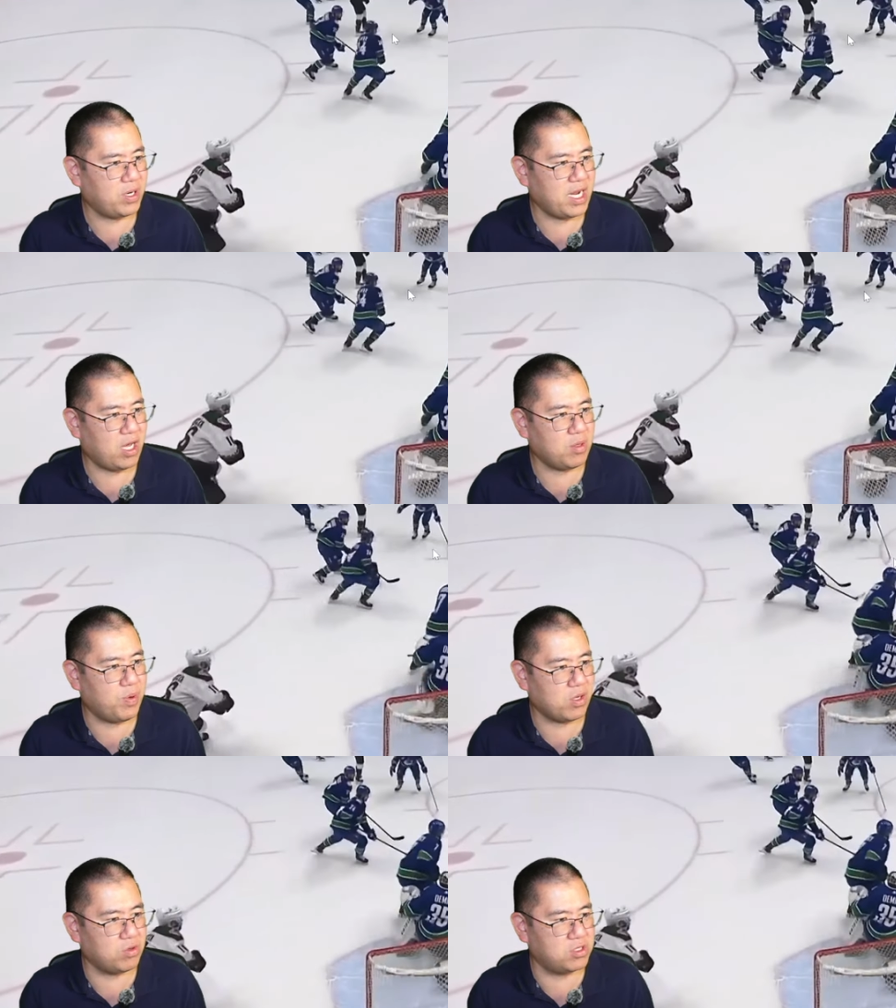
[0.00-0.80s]
But now the
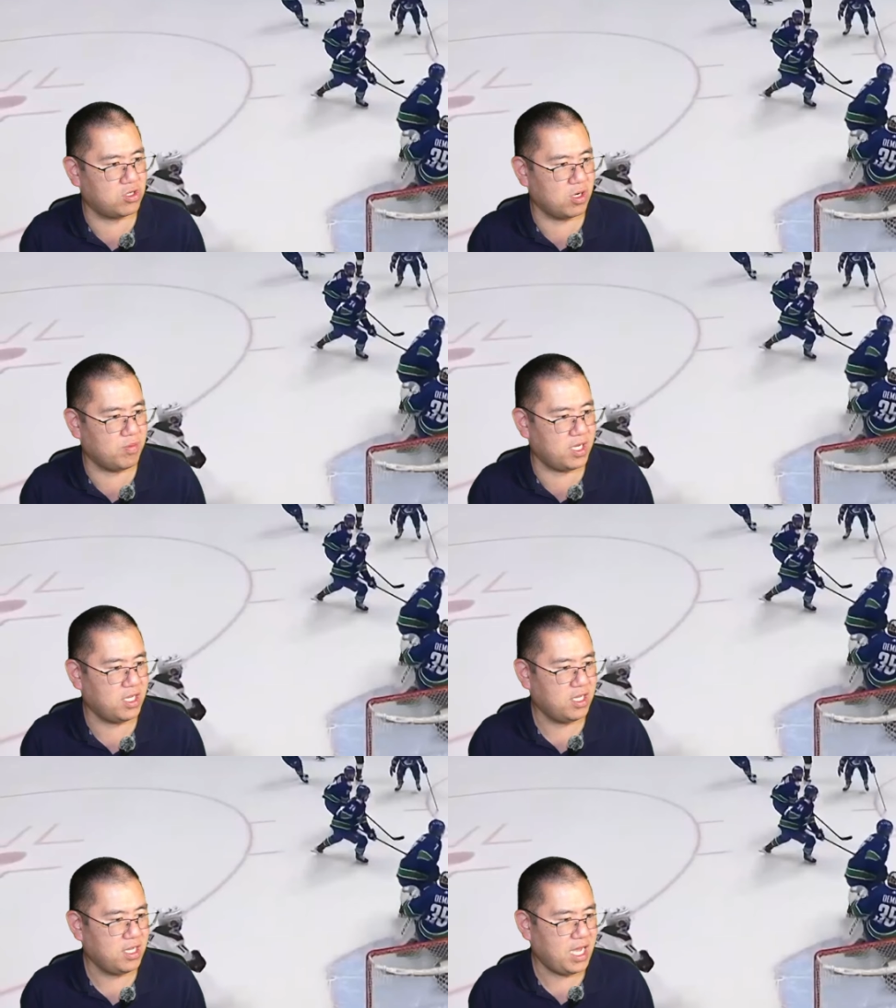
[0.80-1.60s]
puck goes to
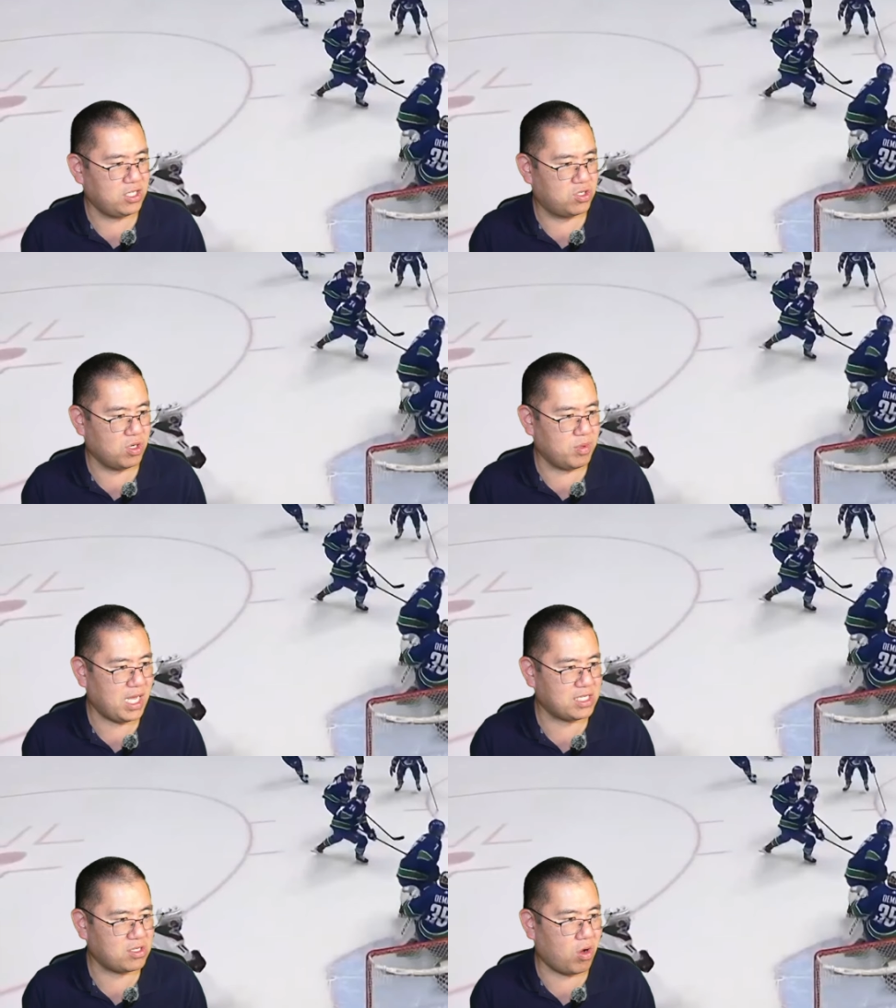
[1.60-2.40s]
Dermott, and
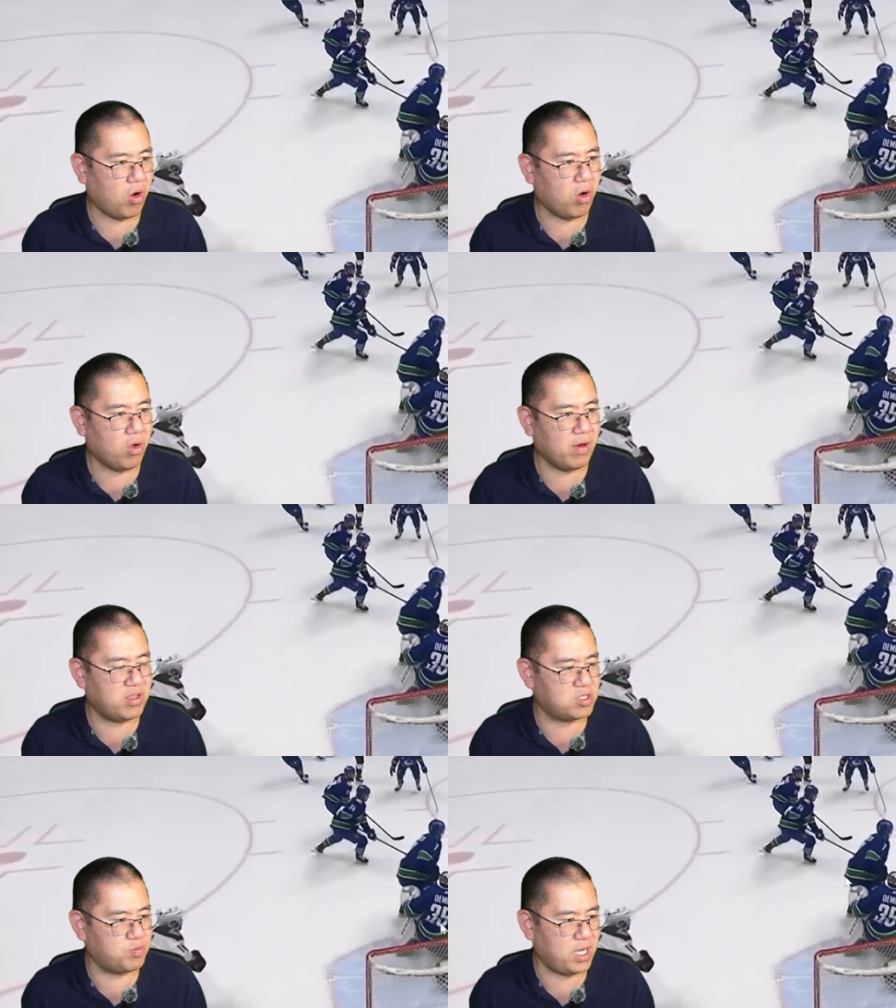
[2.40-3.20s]
Dermott has all
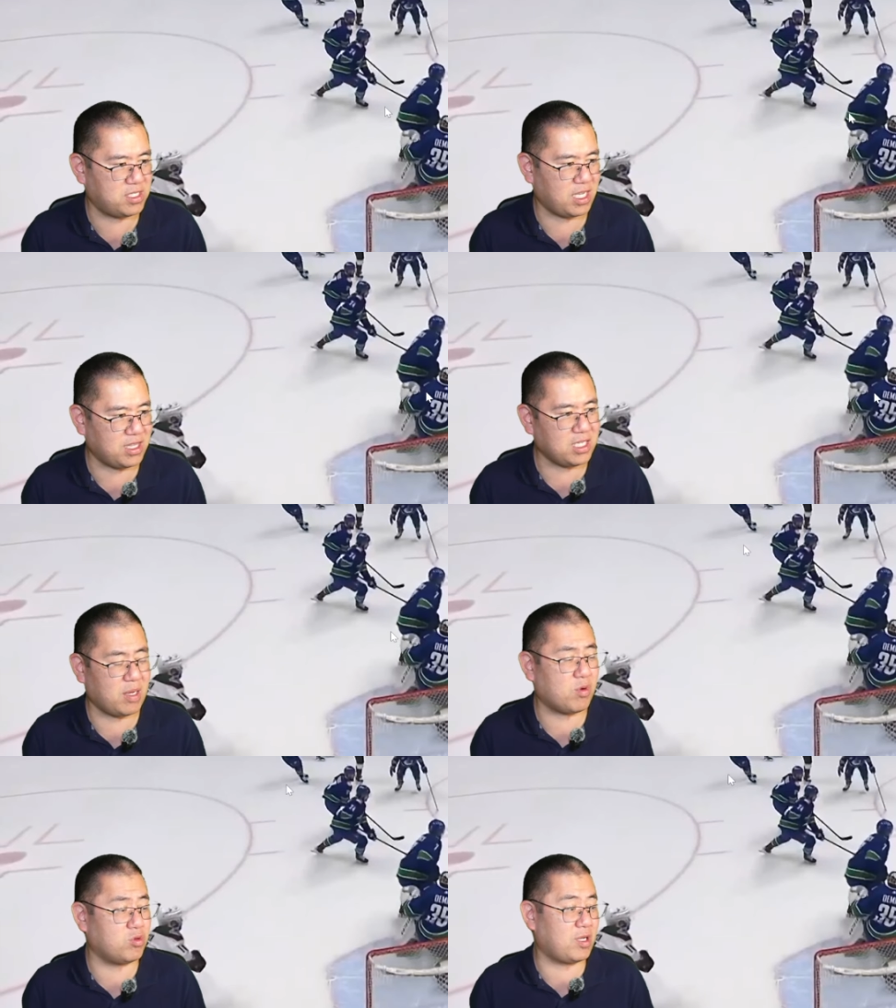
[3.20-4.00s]
of the space because I
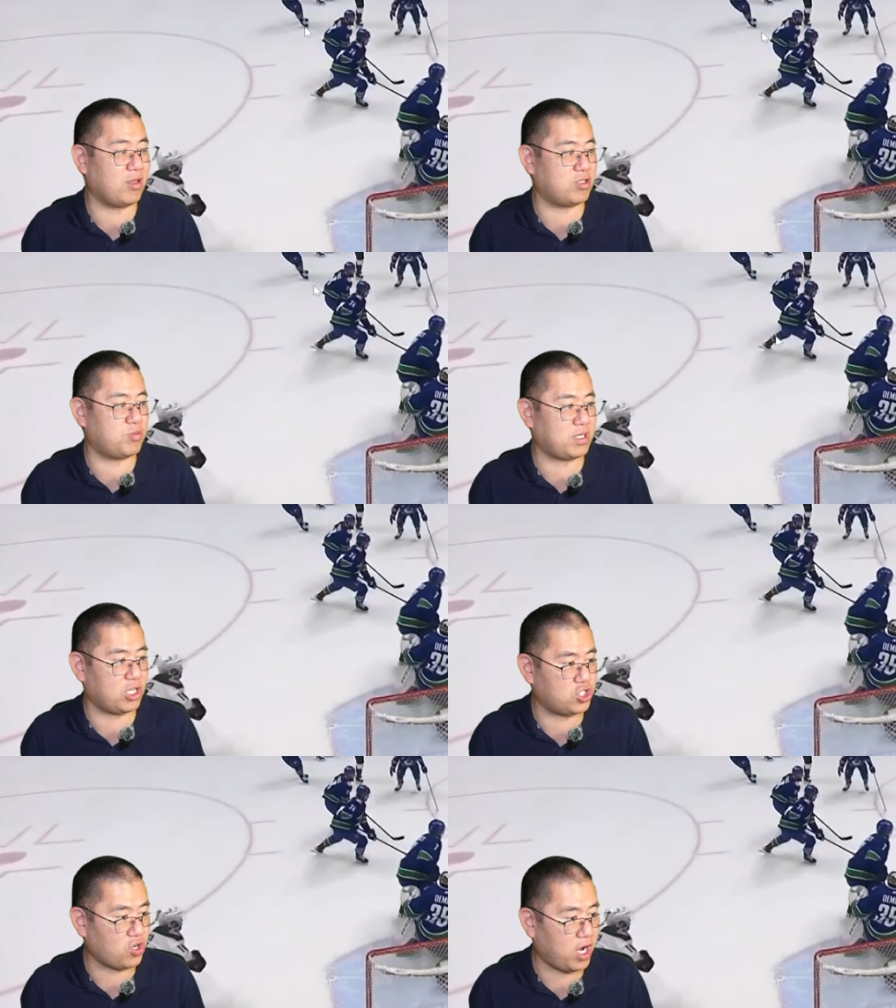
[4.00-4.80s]
think Demko's either
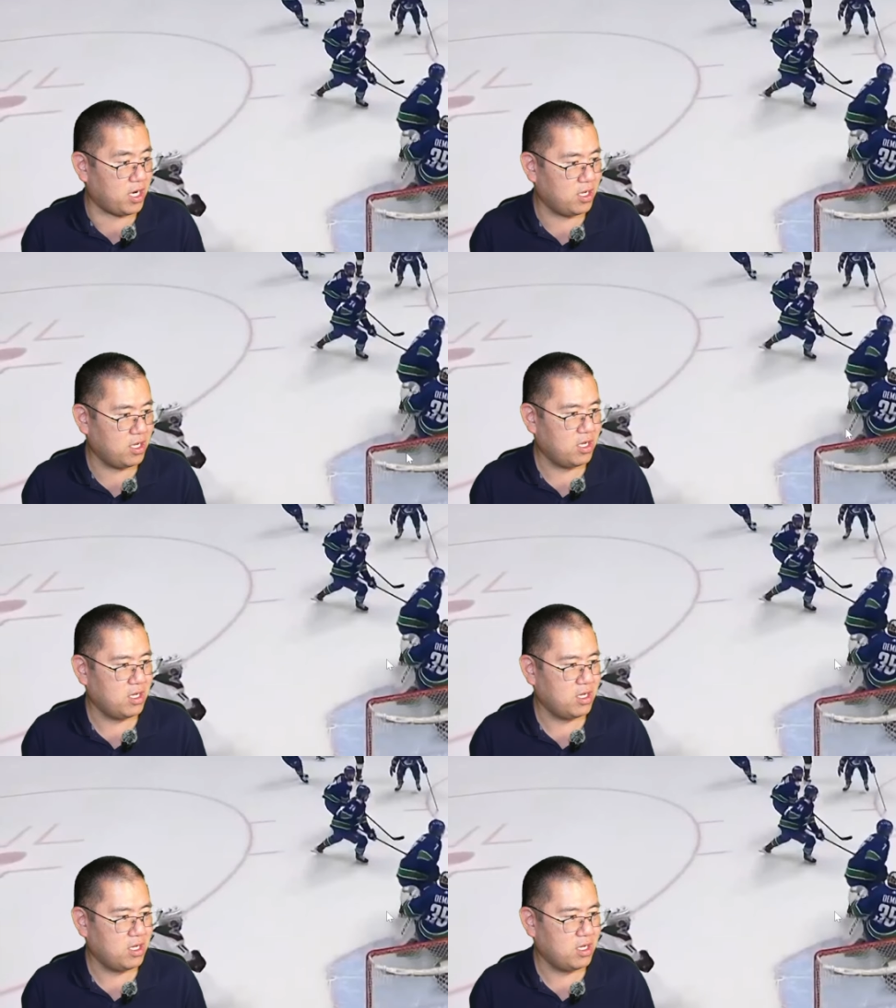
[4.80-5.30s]
expecting a shot,